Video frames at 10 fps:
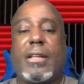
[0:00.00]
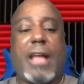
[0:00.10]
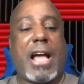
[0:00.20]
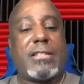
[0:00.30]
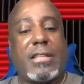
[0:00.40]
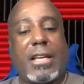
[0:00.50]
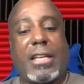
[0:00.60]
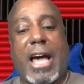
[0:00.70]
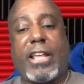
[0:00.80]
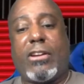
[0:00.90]
I see a
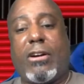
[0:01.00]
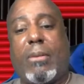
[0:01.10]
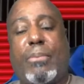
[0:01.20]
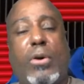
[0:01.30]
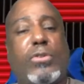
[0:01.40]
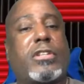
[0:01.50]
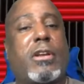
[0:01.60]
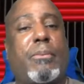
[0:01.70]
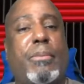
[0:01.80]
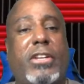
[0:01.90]
lot of y'all posting
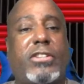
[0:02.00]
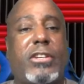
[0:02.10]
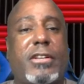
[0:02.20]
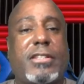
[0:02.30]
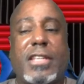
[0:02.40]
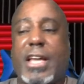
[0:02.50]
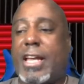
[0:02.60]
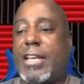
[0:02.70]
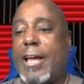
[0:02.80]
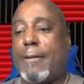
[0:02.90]
her picture and
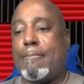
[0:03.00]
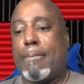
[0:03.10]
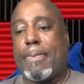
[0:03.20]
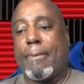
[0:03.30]
saying that